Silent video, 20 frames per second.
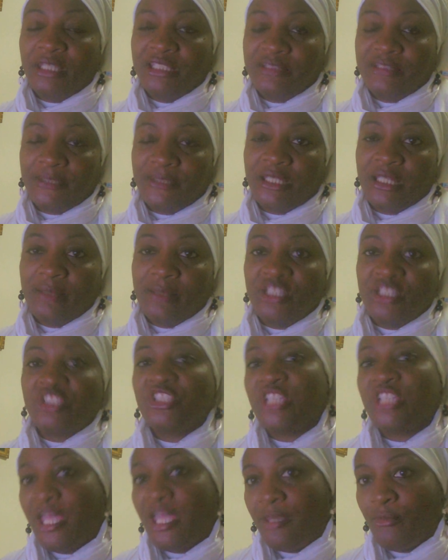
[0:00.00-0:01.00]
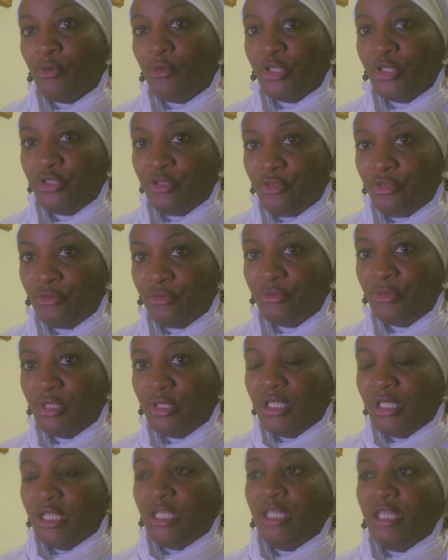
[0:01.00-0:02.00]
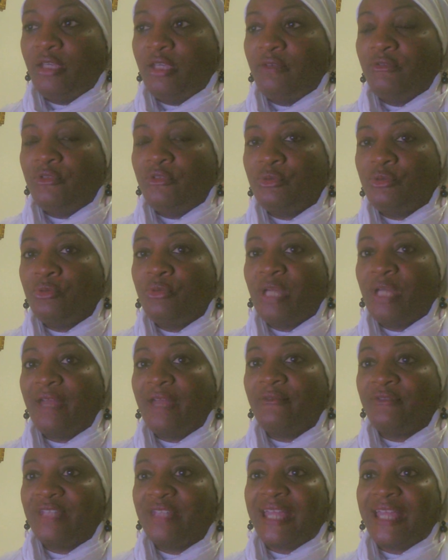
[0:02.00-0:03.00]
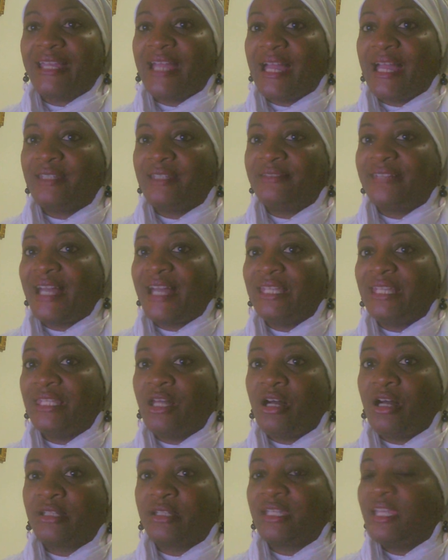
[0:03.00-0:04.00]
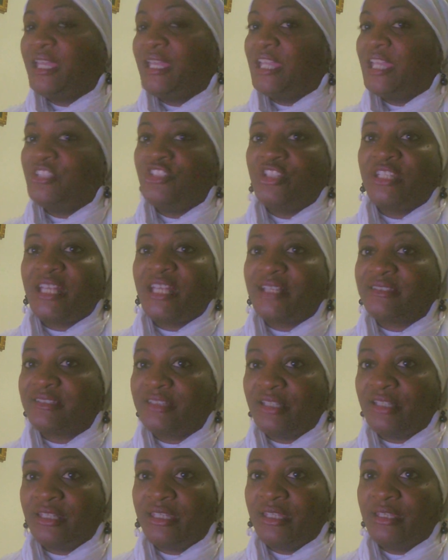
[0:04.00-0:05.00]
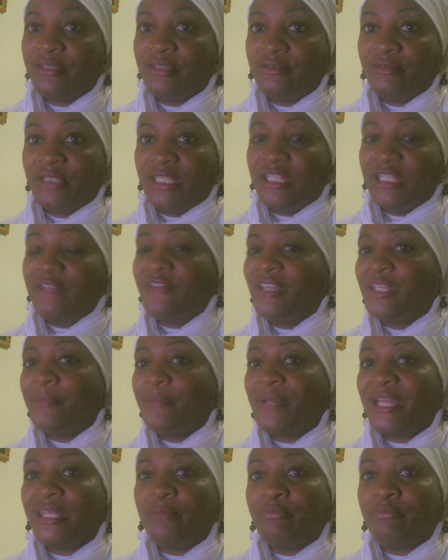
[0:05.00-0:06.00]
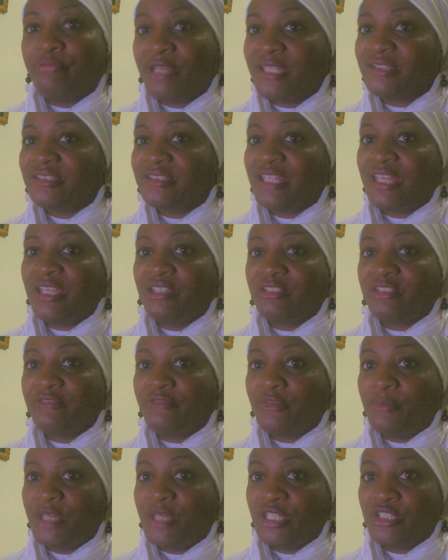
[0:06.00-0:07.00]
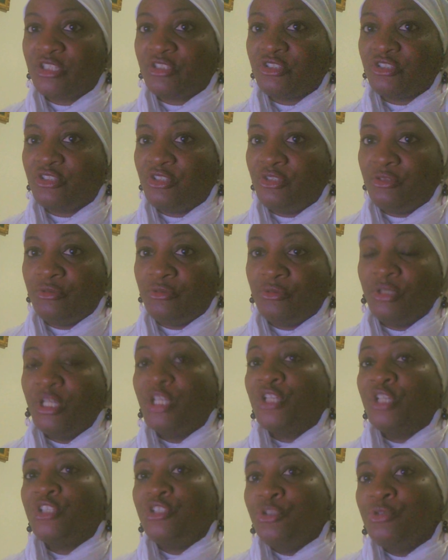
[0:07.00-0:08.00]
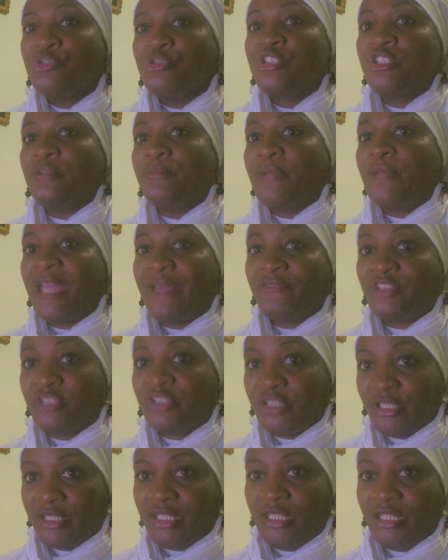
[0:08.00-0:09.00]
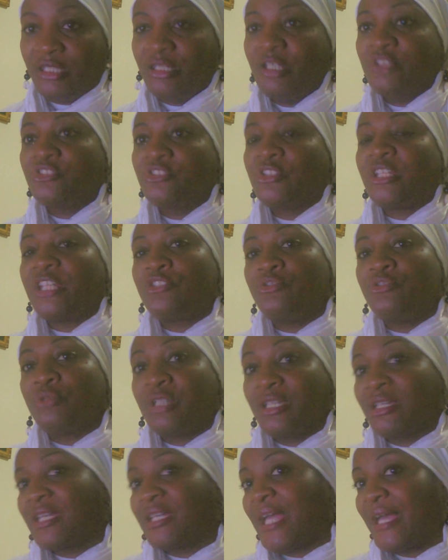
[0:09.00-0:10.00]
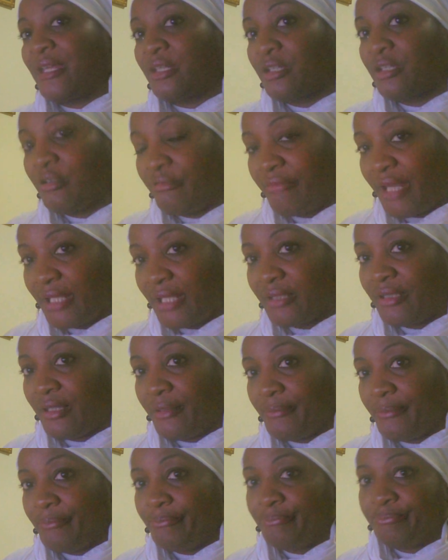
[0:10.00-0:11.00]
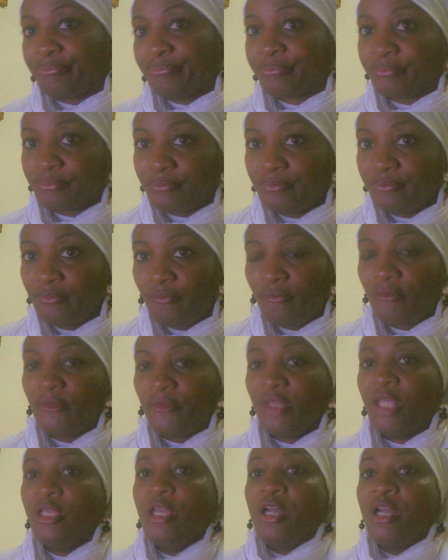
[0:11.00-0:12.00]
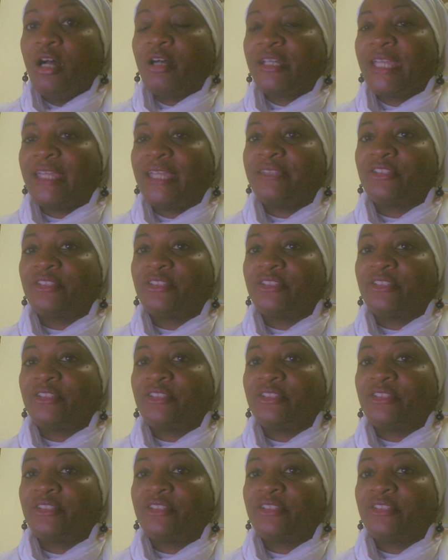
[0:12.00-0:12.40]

becoming shame on you if you have that kind of dialogue and you're not studying. And if anybody brings that information to you, you should have studied so that you can kind of correct them. Okay,